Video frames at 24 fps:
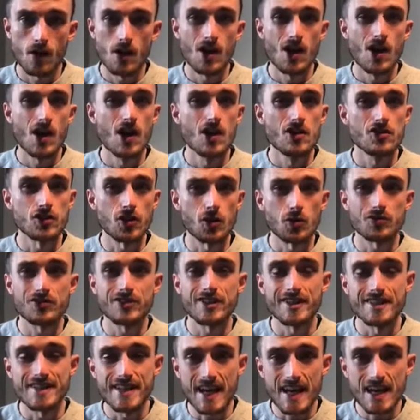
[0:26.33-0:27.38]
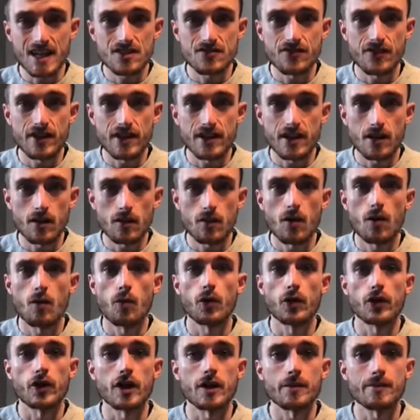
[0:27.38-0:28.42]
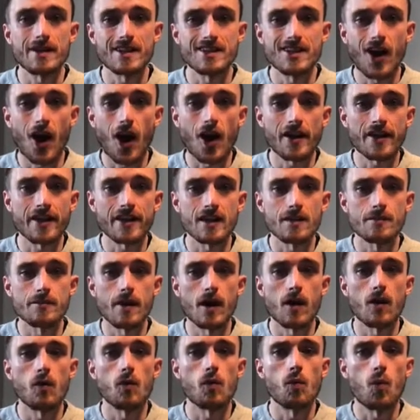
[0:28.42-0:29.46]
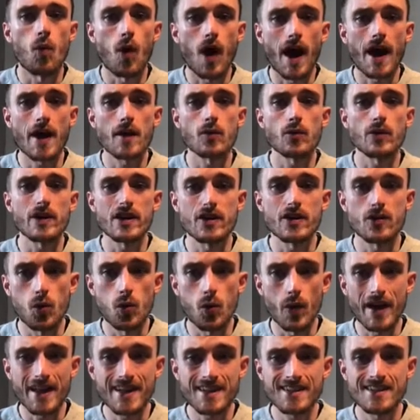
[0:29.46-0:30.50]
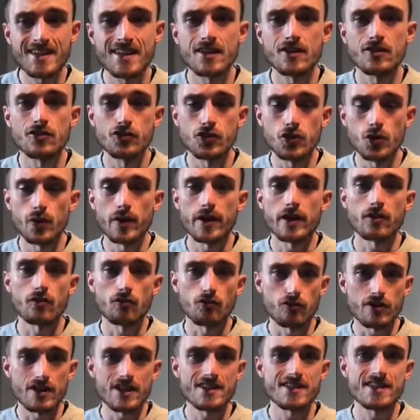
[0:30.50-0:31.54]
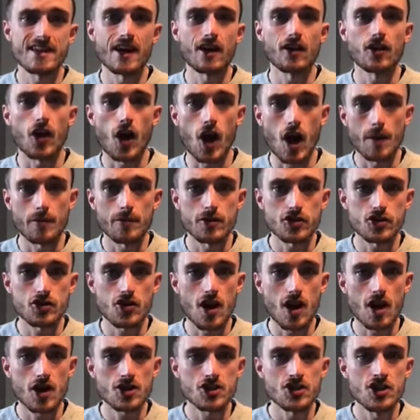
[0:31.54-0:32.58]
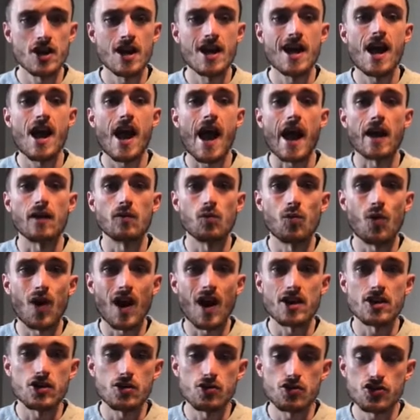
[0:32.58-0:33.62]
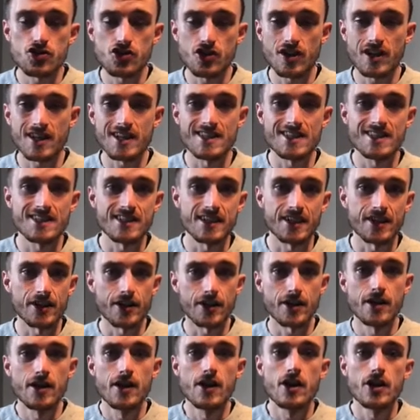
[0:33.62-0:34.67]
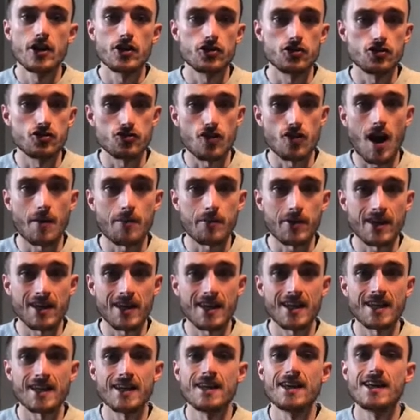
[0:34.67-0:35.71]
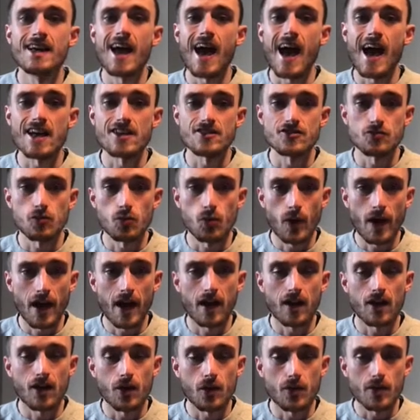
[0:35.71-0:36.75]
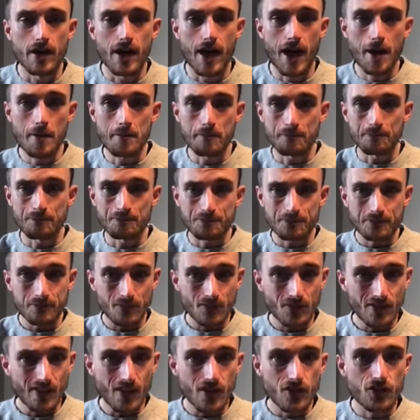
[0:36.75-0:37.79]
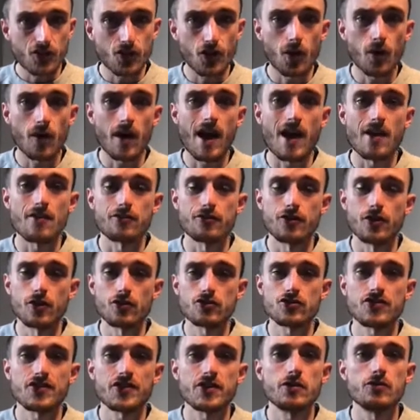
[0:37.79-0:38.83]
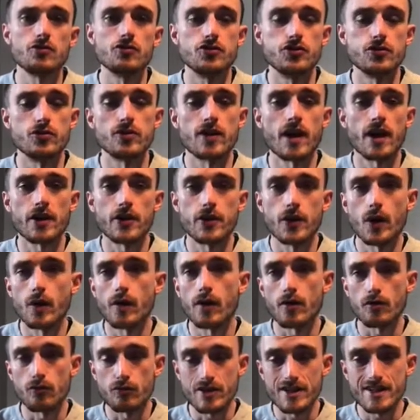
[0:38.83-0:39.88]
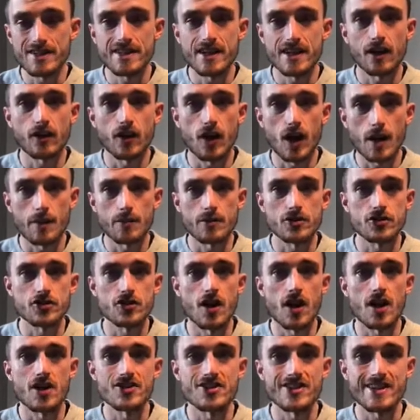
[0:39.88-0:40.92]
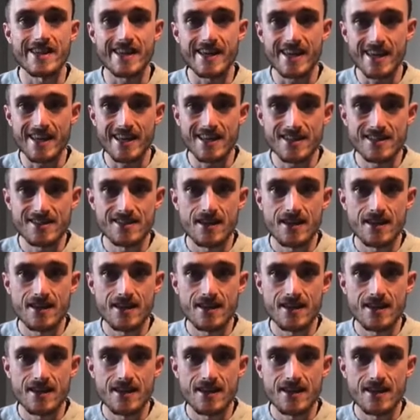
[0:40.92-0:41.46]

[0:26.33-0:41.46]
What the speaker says: So today's video, we're going to be talking about why we quit doing retail arbitrage and why you should consider dropping it as well, okay? So for those of you who do not know what retail arbitrage is,